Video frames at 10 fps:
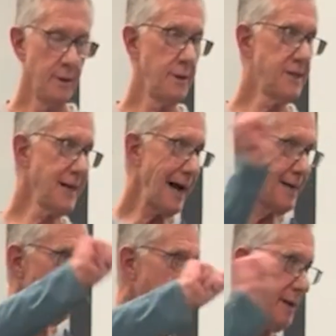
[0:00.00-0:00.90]
The
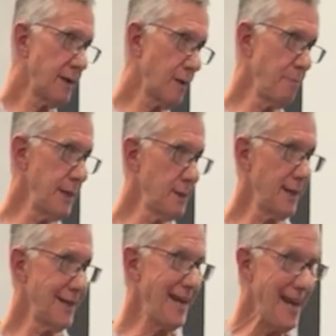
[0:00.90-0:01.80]
diabetic may
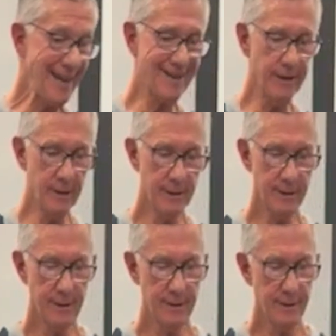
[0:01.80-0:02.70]
like candy,
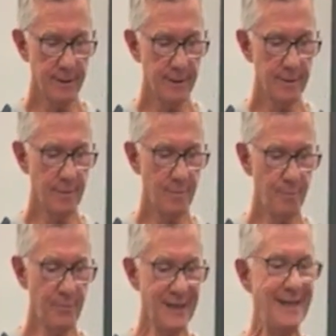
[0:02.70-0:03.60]

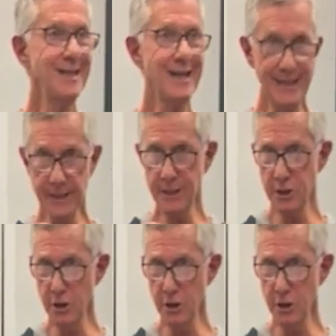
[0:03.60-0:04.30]
but he likes his